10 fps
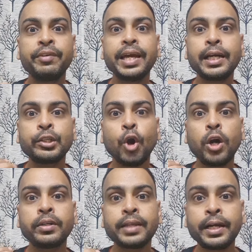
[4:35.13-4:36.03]
we are
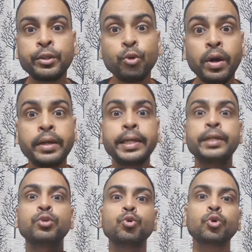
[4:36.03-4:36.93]
taught that you
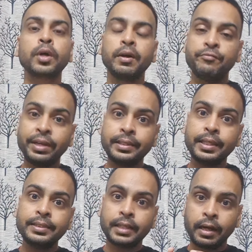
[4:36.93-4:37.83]
need to, when
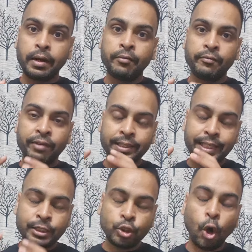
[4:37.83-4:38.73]

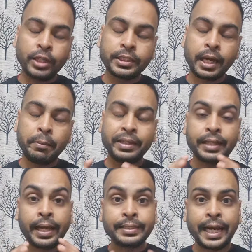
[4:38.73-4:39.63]
these thoughts come
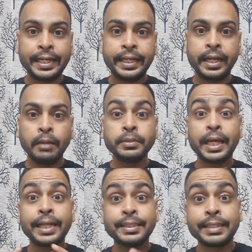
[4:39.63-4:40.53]
and the anxiety
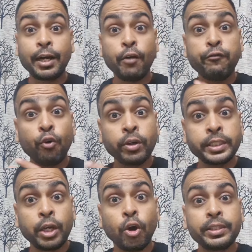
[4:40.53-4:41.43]
comes, instead of
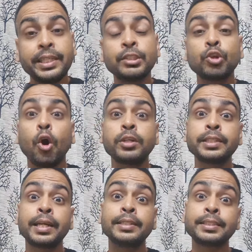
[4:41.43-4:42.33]
focusing on these
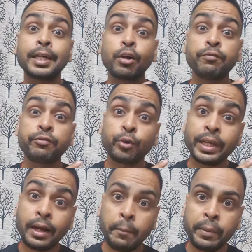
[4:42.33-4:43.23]
thoughts and instead of
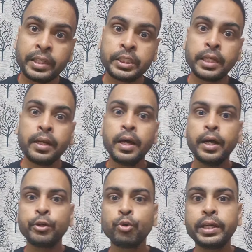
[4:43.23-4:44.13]
doing compulsion,
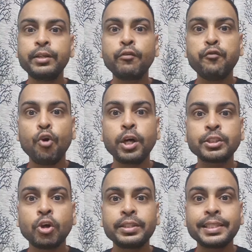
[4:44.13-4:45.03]
you need to
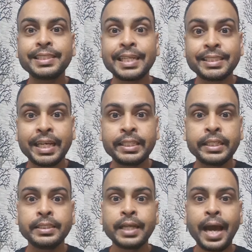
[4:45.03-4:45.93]
focus on these
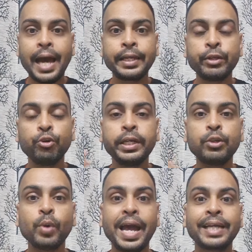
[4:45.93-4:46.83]
sensations, and you
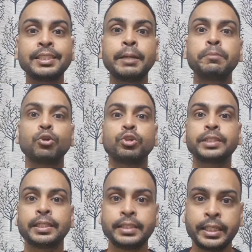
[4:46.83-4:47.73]
need to accept those
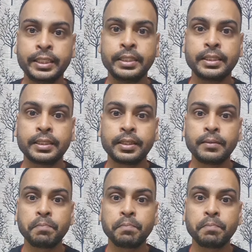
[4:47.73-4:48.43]
sensations.